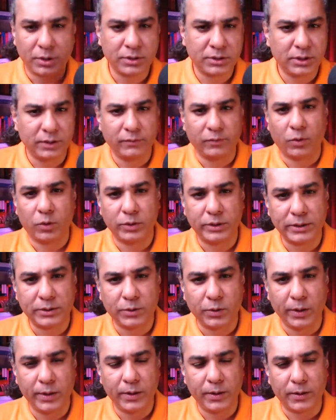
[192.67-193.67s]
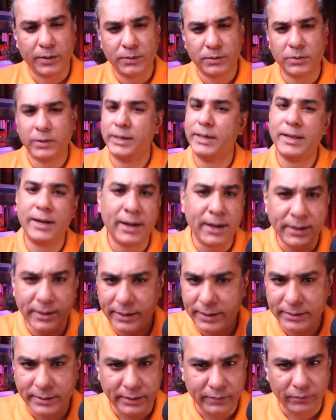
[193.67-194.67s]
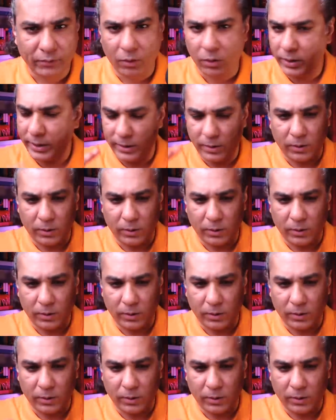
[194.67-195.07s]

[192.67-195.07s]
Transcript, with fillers: proxy war that's going on. So Iran is involved